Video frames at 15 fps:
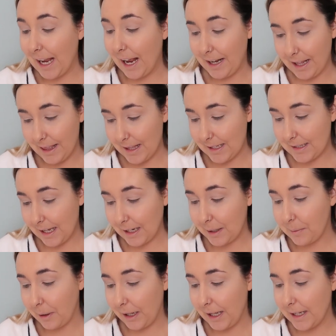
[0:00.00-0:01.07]
And then the second
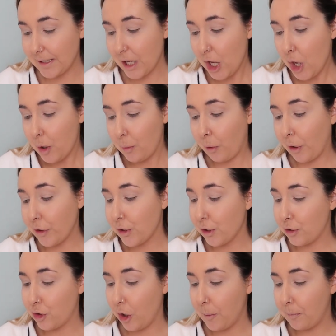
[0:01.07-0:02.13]
one is, what is your
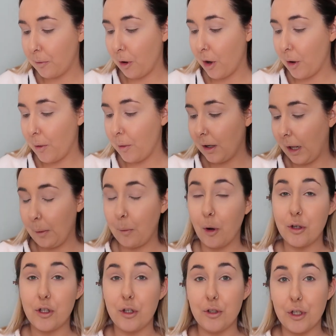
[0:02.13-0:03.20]
job role? Like,
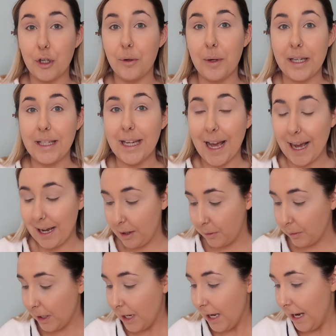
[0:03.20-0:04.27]
what do you do now?